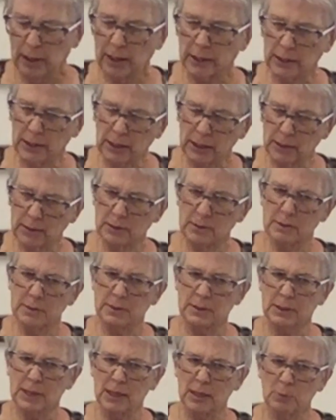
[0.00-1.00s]
again, to
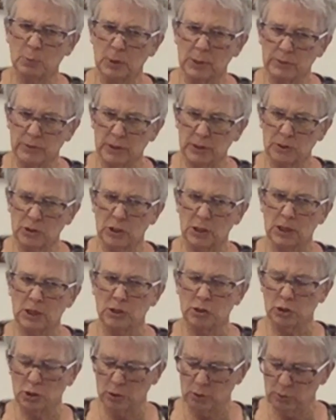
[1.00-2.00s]
stay with this
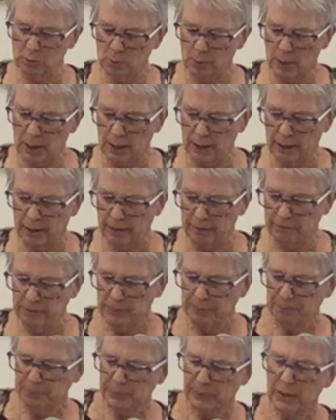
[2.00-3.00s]
issue
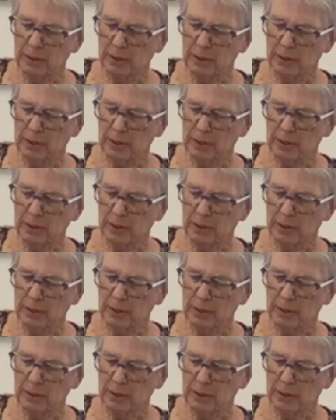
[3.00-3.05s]
of